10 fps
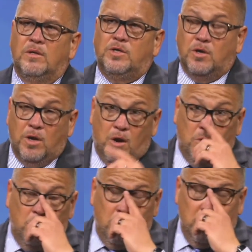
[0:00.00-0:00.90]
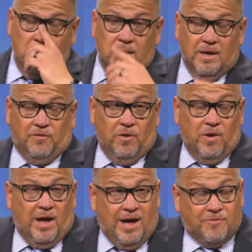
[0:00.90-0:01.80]
Do you know if
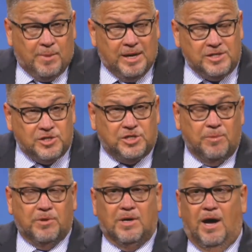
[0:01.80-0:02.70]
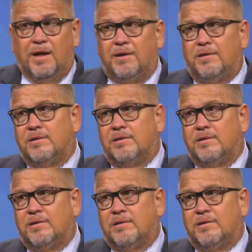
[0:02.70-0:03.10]
you have a relationship with God?